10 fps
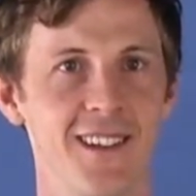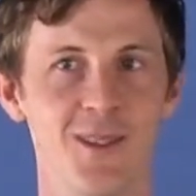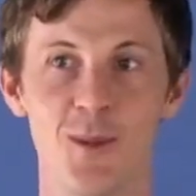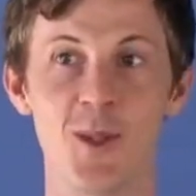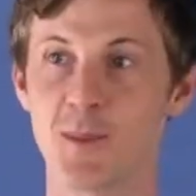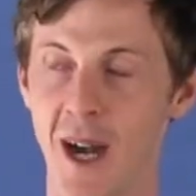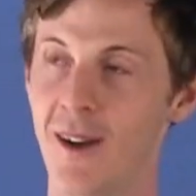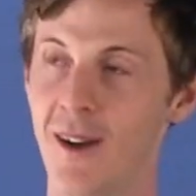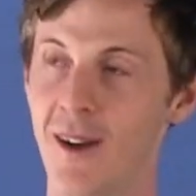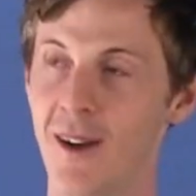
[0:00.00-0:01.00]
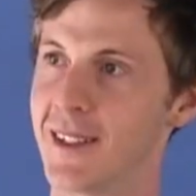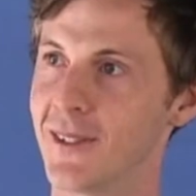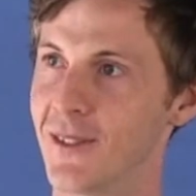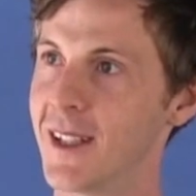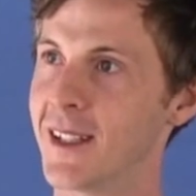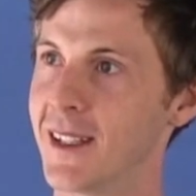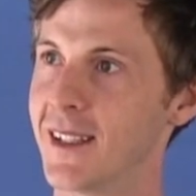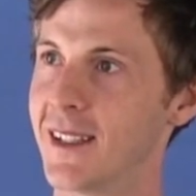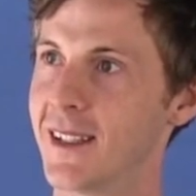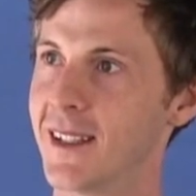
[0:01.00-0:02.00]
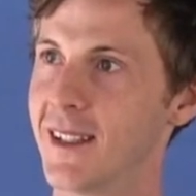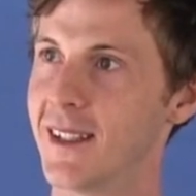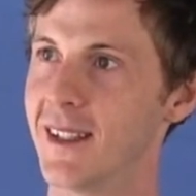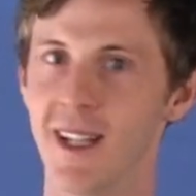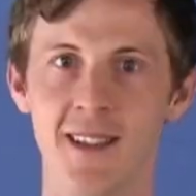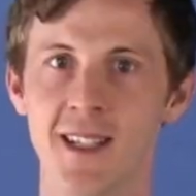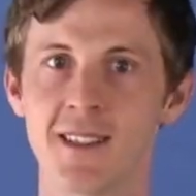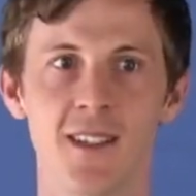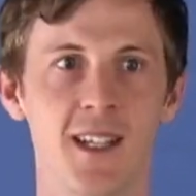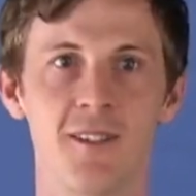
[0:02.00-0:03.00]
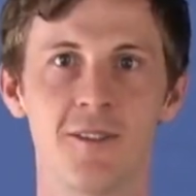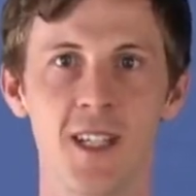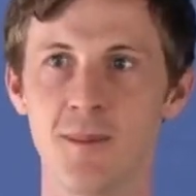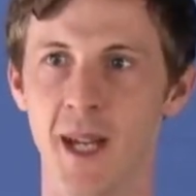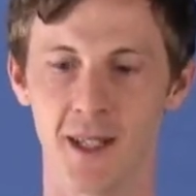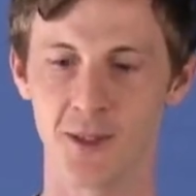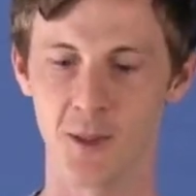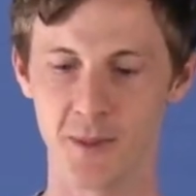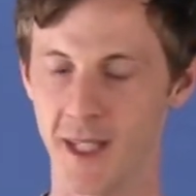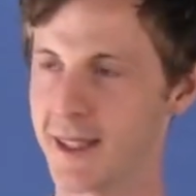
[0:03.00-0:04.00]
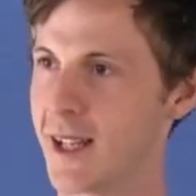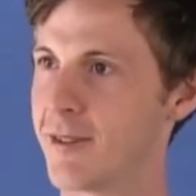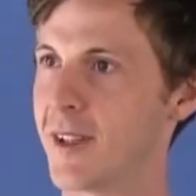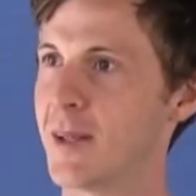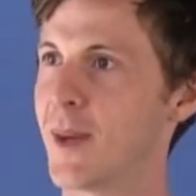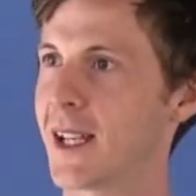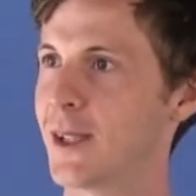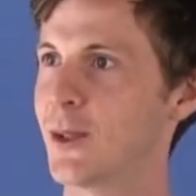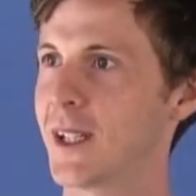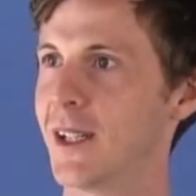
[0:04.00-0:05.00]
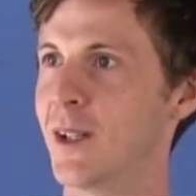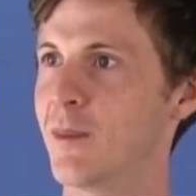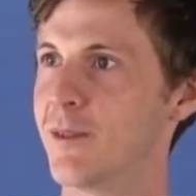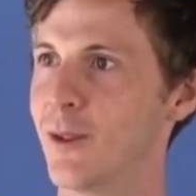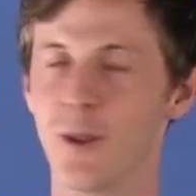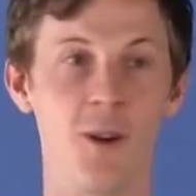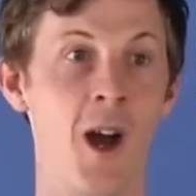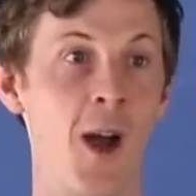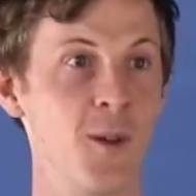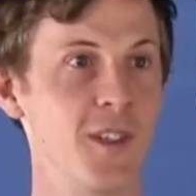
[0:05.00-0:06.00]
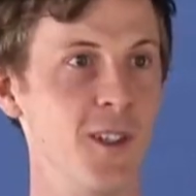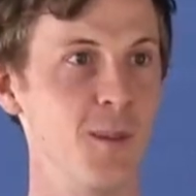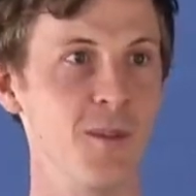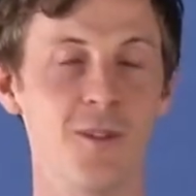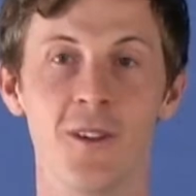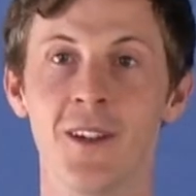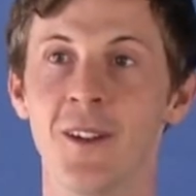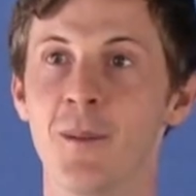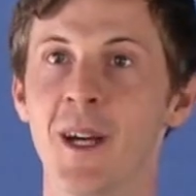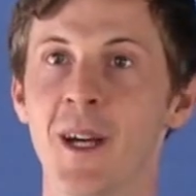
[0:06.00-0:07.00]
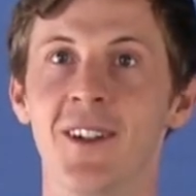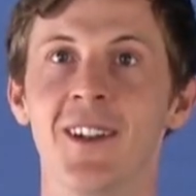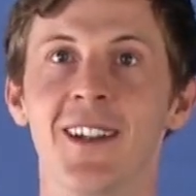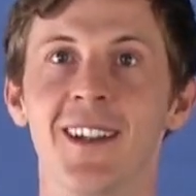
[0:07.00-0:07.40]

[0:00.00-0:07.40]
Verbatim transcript: Almost paralyzing, really. And then it's like a feedback loop, like that feedback you were hearing before, or I was hearing before, I don't know about you